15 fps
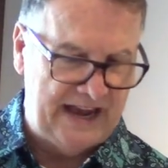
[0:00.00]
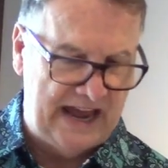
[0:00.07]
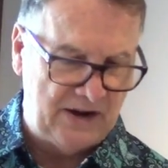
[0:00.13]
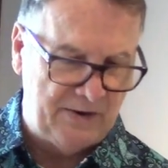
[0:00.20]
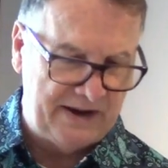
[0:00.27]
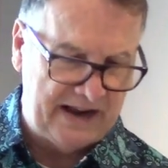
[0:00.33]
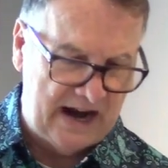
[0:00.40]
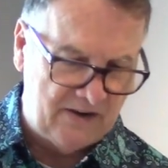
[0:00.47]

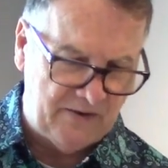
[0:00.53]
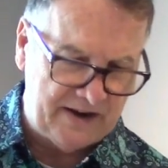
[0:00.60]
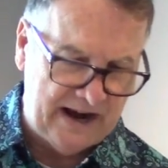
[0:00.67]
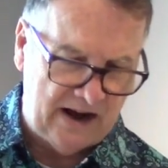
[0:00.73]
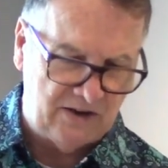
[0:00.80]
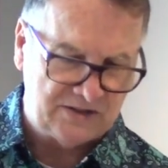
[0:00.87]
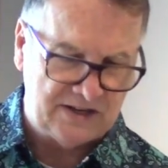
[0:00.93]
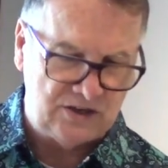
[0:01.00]
entering every
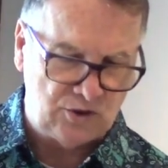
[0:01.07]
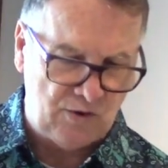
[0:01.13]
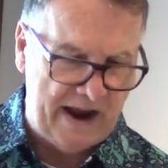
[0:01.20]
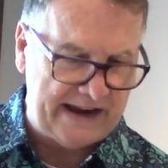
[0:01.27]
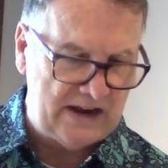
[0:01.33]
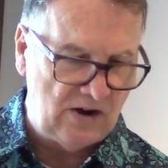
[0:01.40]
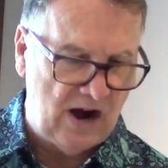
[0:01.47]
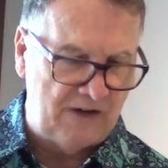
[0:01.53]
house and
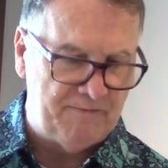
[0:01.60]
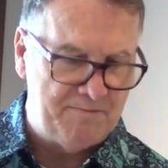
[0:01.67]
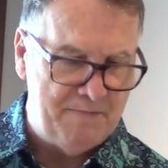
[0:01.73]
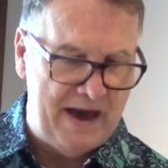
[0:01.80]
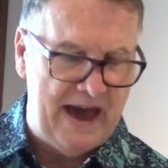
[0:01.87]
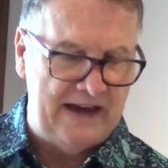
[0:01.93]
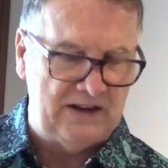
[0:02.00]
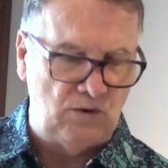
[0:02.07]
dragging off
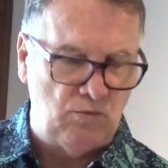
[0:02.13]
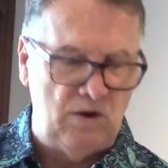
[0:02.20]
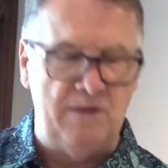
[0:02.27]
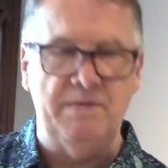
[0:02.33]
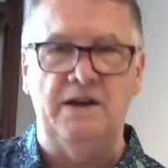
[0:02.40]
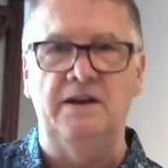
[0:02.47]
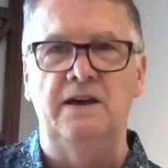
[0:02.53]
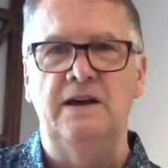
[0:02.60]
men and
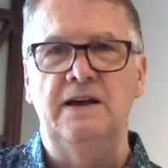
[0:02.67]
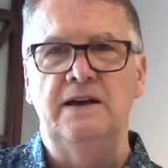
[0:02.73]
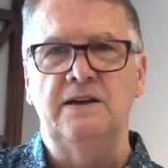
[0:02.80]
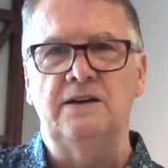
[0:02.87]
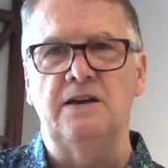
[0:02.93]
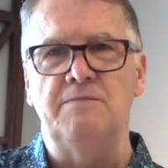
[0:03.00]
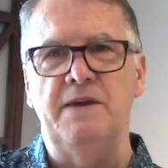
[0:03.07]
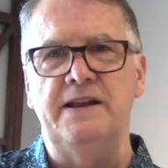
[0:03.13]
women,
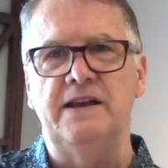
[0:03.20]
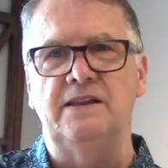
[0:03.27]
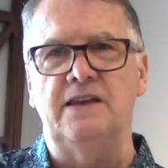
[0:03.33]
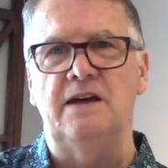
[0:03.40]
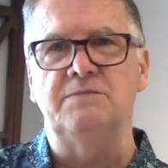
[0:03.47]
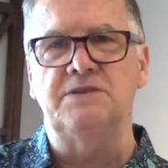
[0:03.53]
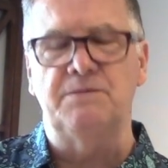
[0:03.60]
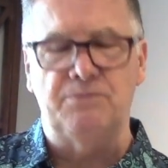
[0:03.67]
committing
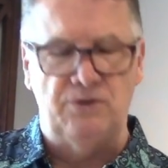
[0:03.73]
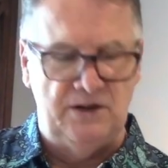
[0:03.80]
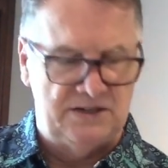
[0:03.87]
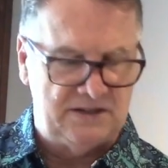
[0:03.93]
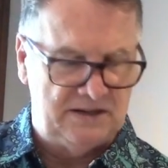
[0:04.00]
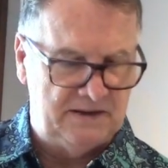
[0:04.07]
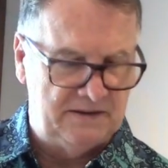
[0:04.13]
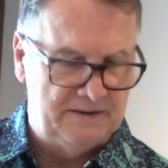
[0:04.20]
them to
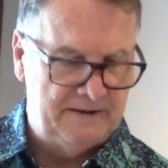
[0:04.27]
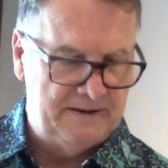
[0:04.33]
prison